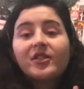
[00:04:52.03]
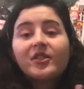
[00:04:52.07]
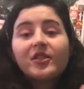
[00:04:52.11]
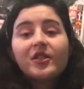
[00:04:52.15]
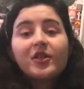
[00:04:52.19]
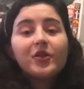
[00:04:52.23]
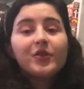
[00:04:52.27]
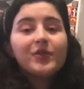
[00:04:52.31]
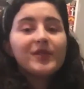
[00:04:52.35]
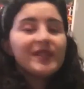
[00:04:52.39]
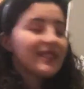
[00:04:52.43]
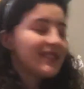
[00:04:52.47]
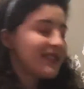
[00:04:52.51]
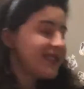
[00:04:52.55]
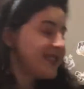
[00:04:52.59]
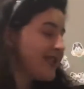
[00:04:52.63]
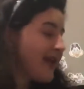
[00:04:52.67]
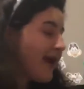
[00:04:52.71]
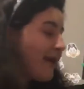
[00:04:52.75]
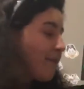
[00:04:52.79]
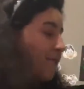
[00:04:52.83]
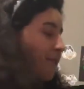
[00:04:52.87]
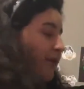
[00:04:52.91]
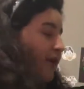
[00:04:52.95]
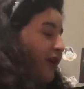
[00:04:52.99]

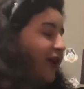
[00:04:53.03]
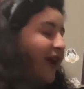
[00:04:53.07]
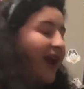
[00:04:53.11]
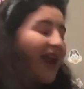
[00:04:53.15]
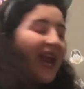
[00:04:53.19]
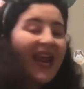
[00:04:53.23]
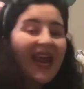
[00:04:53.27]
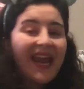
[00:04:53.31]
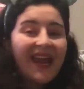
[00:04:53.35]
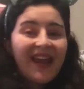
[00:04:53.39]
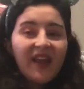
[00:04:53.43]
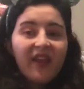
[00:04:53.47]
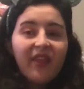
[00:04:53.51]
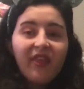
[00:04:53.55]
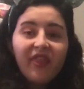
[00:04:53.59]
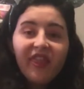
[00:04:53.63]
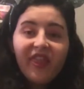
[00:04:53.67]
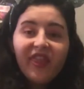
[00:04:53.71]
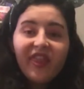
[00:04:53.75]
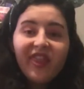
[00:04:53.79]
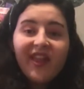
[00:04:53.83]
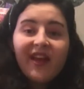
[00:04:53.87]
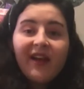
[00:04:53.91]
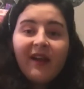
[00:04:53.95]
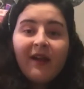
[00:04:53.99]
December 8th,
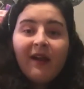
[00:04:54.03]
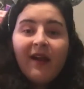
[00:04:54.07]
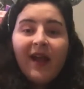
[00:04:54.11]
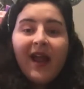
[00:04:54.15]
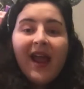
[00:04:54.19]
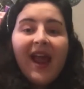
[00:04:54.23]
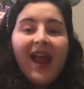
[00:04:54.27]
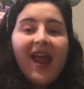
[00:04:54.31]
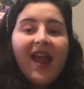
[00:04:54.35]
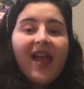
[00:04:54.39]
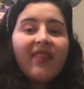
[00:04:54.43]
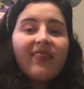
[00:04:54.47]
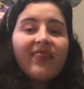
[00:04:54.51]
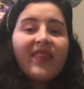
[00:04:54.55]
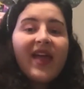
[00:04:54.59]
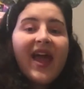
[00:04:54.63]
and